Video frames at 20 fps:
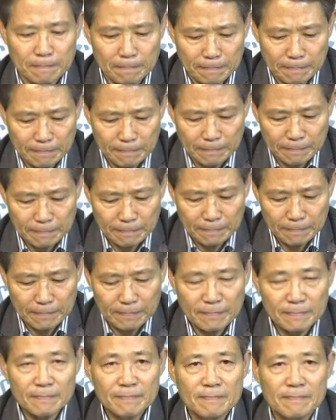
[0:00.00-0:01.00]

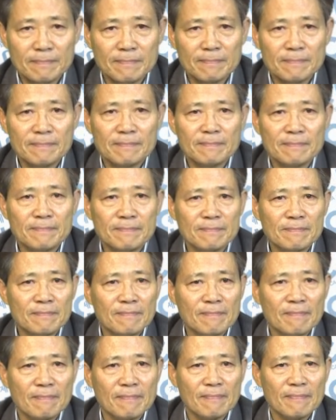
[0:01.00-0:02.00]

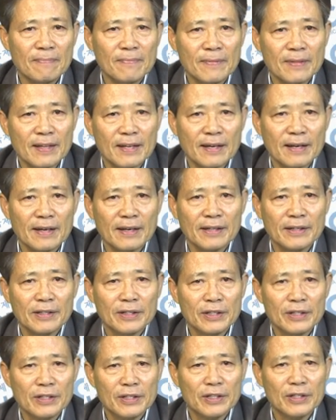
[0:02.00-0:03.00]

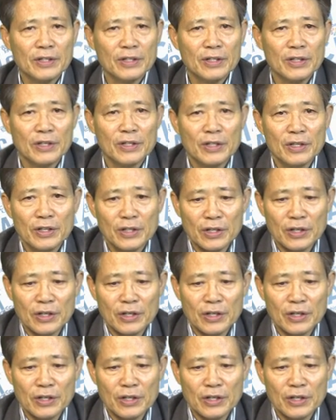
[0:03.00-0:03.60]
(silence)